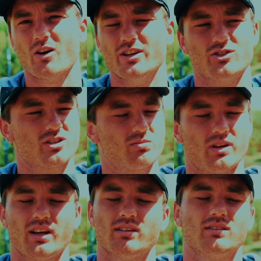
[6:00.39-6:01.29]
He's just
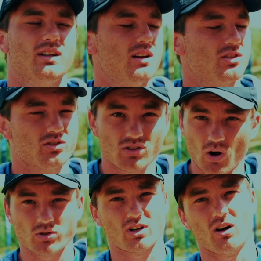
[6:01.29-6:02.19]
playing
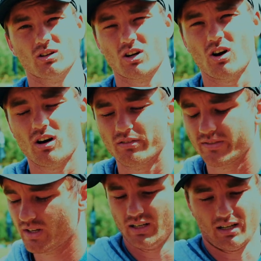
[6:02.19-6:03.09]
so solid golf.
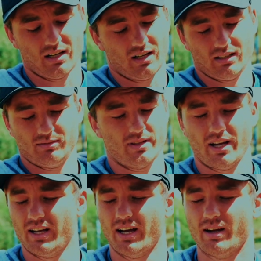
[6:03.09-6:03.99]

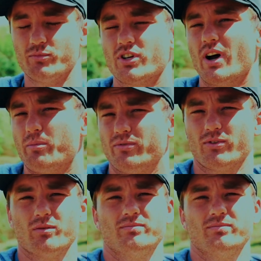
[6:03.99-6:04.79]
I'm so happy for him.